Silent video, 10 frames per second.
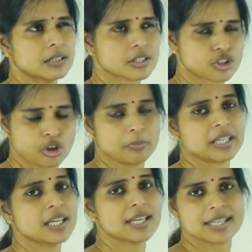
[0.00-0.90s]

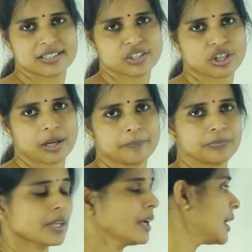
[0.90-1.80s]
strawberry, etc.
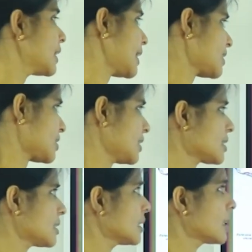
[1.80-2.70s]
Next
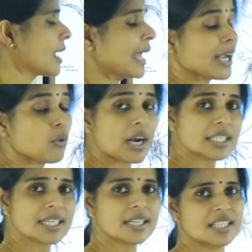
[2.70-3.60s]
is
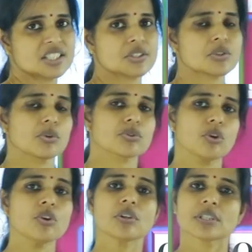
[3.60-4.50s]
aquatic conditions,
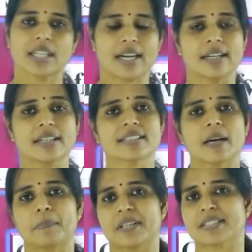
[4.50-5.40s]
also the runners
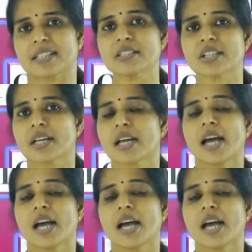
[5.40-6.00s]
are present.